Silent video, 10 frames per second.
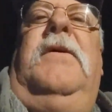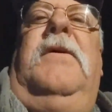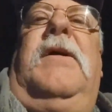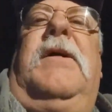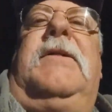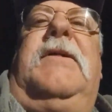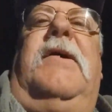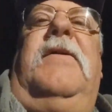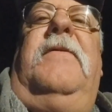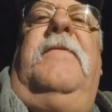I got
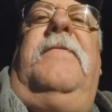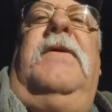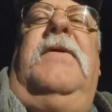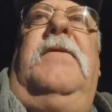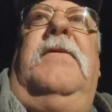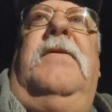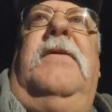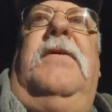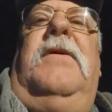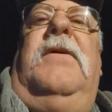tired of
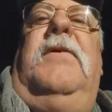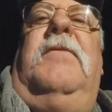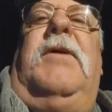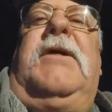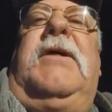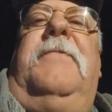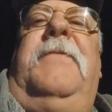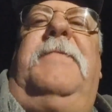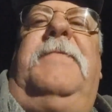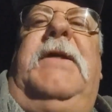walking
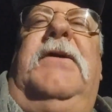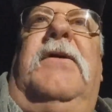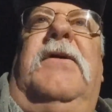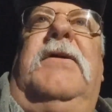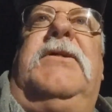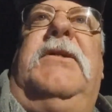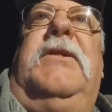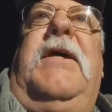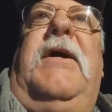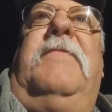50 yards and
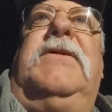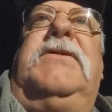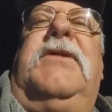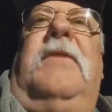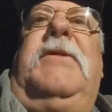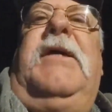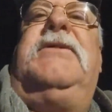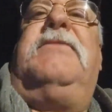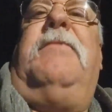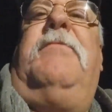then having to stop to
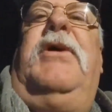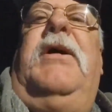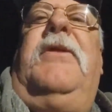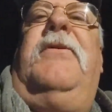catch my breath.